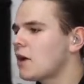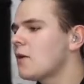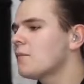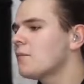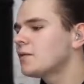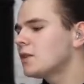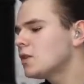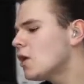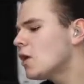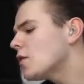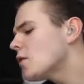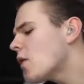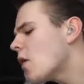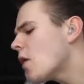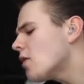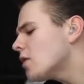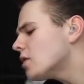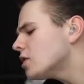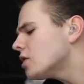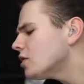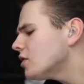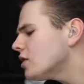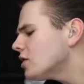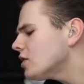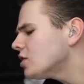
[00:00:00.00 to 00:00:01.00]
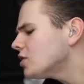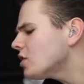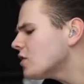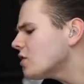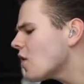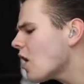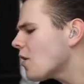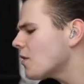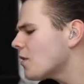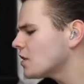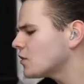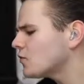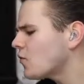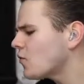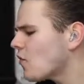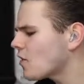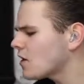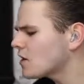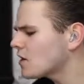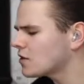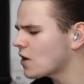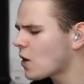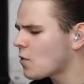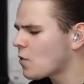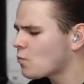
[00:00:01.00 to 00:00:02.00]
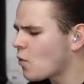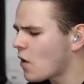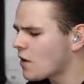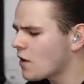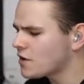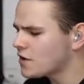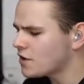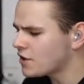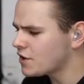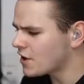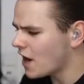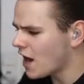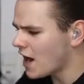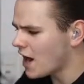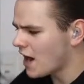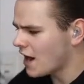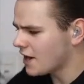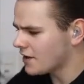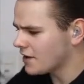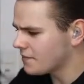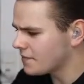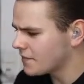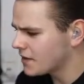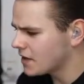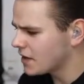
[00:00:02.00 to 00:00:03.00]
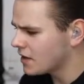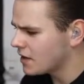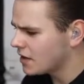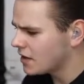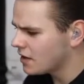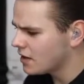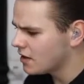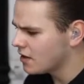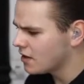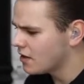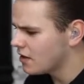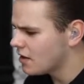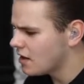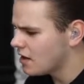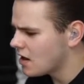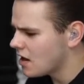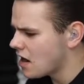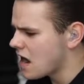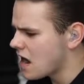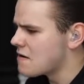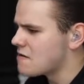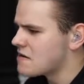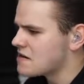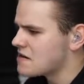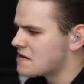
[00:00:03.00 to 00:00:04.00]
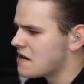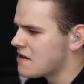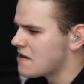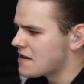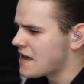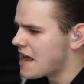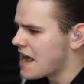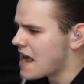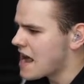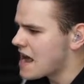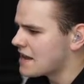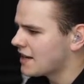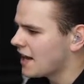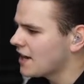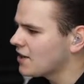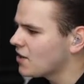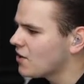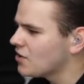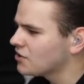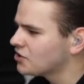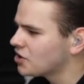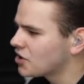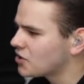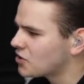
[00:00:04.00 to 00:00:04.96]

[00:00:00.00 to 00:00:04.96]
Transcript: you know. You don't know, you, you shouldn't always focus on one side. There we go. Yes, I know